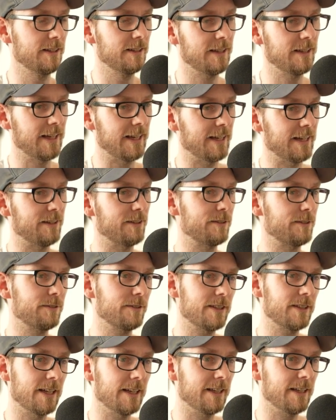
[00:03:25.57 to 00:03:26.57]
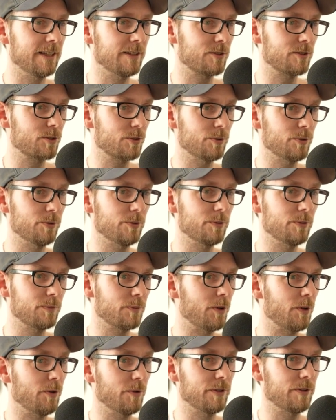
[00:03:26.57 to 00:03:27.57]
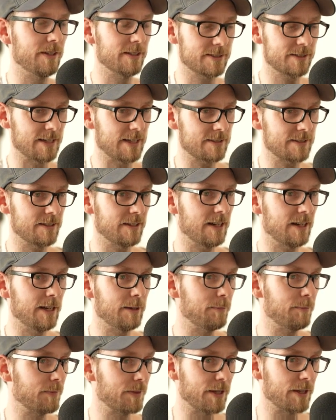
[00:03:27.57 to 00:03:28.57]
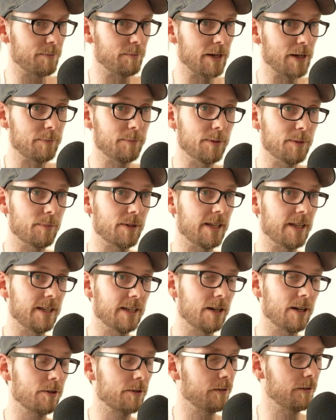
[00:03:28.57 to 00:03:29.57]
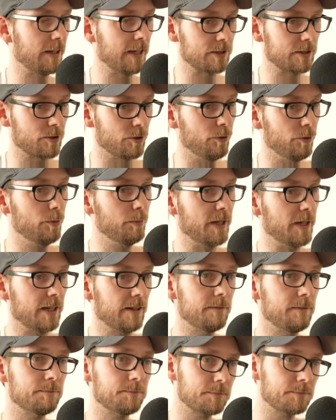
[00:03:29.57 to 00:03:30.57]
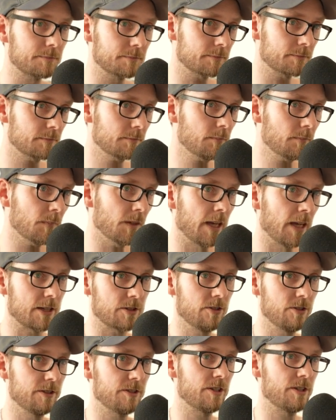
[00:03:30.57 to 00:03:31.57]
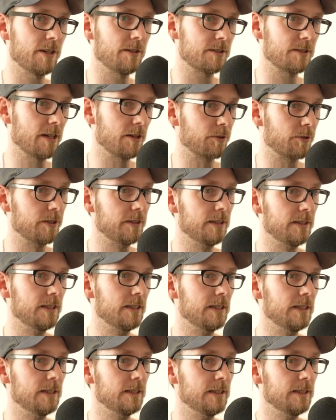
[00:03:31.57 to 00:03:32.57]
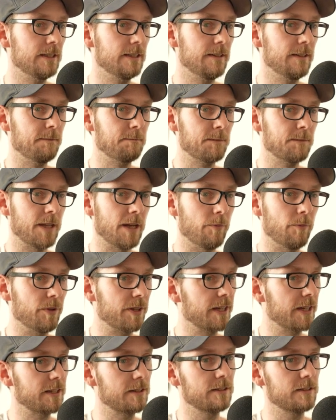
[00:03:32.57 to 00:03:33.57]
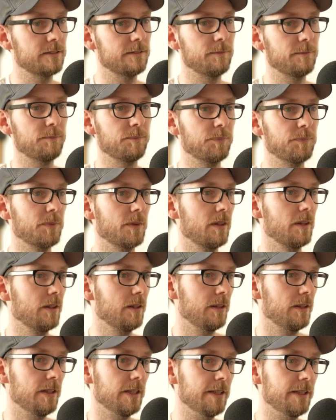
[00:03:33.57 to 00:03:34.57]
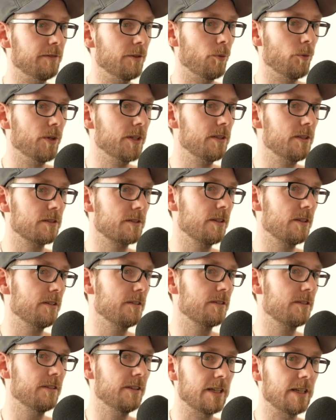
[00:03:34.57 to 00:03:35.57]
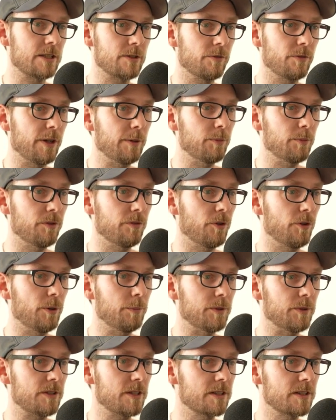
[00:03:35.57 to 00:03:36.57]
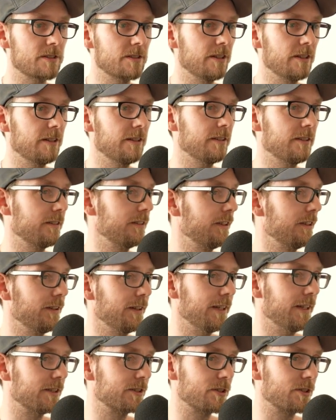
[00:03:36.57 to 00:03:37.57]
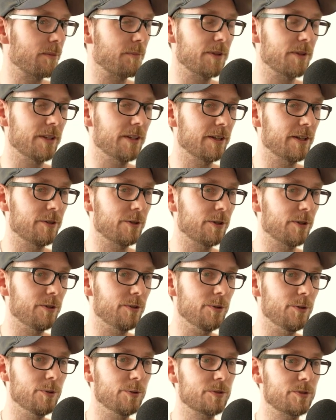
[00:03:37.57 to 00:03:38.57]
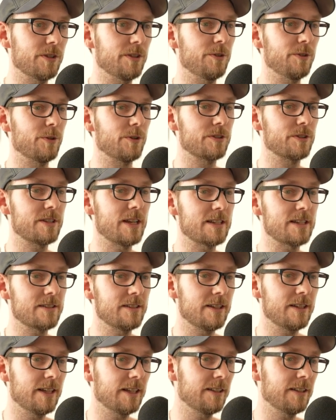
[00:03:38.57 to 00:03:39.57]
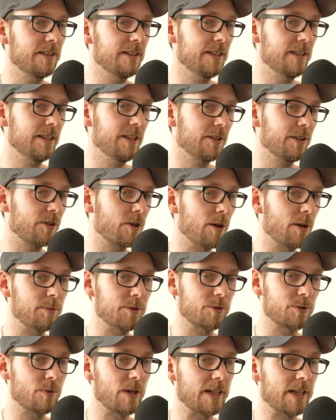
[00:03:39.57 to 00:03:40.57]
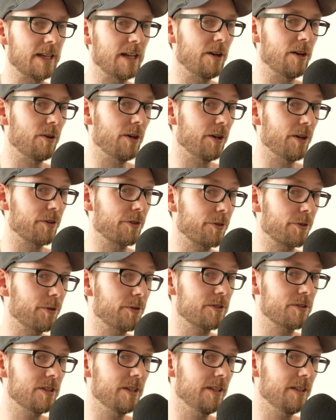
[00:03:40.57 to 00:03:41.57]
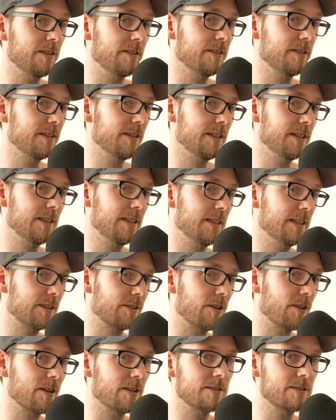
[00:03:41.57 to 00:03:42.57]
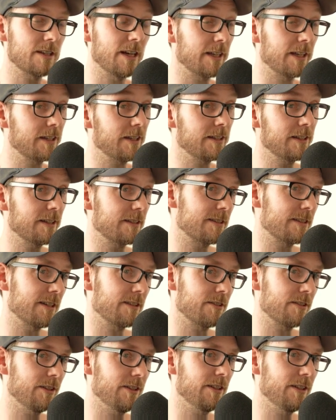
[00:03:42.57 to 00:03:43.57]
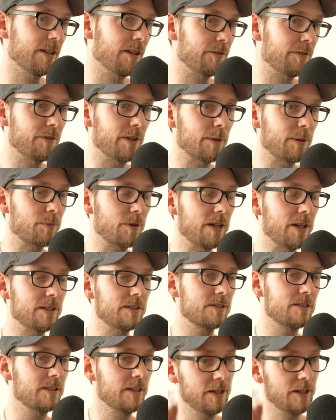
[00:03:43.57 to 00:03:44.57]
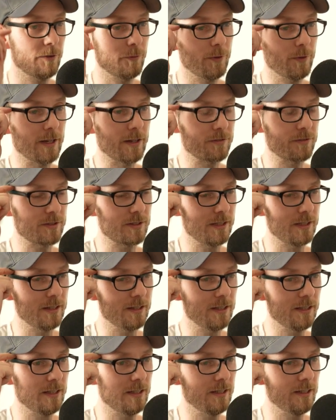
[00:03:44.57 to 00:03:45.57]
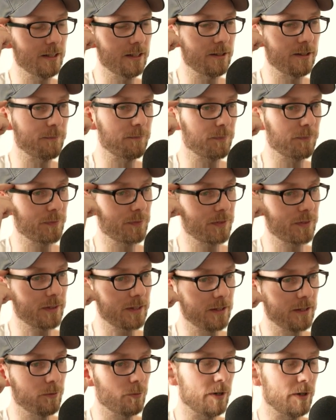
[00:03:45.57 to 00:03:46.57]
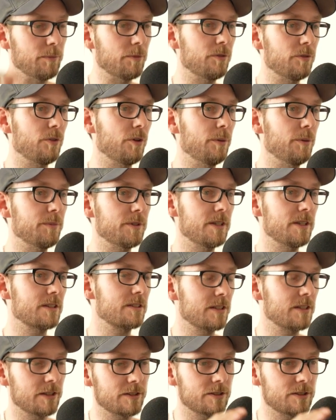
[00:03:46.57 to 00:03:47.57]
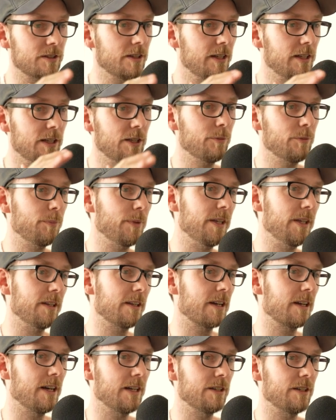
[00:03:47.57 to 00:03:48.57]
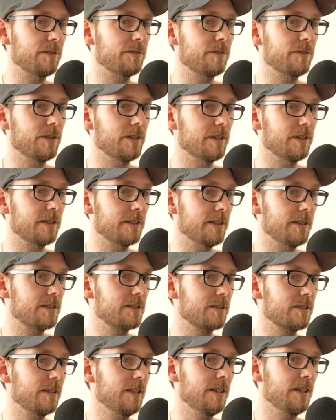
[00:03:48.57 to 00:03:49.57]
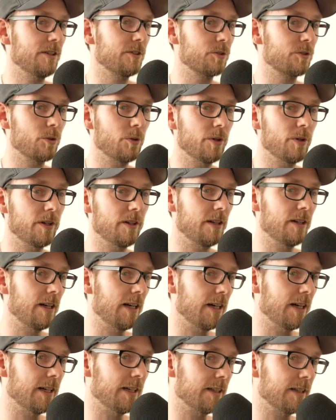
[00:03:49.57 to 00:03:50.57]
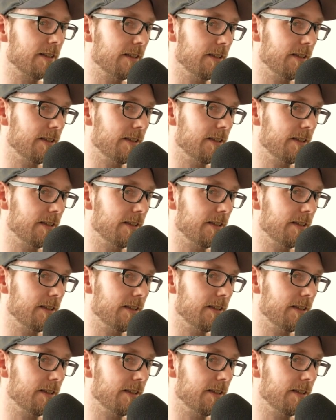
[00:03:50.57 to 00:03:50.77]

and getting into all the Assassin hype that might be playing out as the new meta actually shakes out. And with that, leave no witnesses. It's a Rainbow Foil Majestic. It's something that you can use in your Assassin deck. Copies right now are $13. I think that's actually a fair price. We have seen the Rainbow Foil Majestics being kind of this, so I